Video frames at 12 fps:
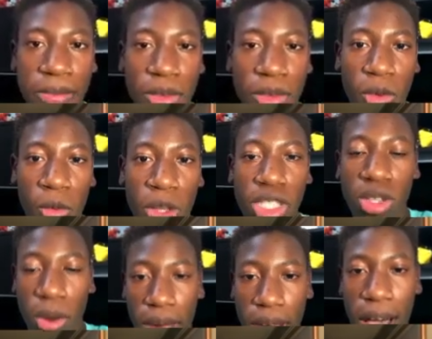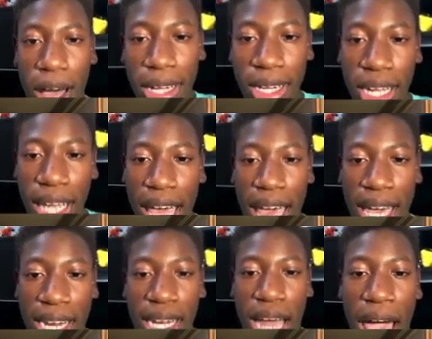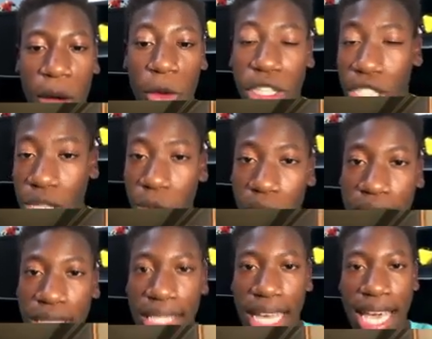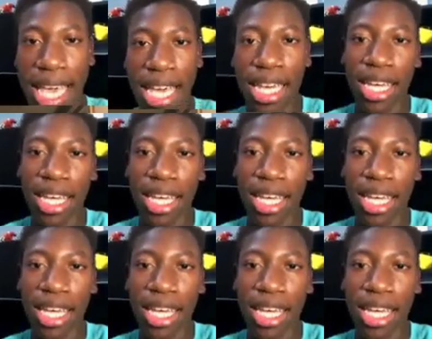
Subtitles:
what's going on. And I wish he would say